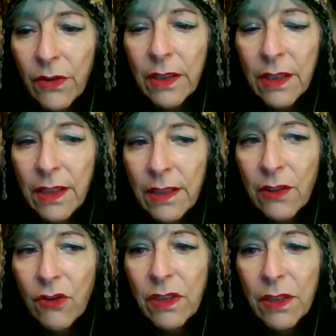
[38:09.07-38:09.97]
That this
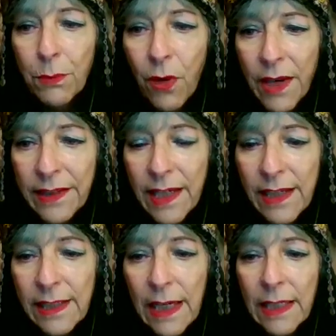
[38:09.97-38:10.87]
is just the
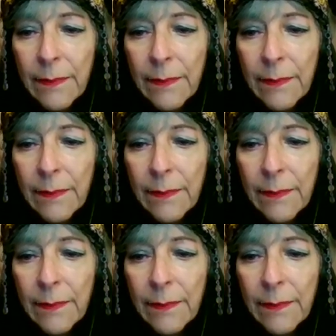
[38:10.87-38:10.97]
process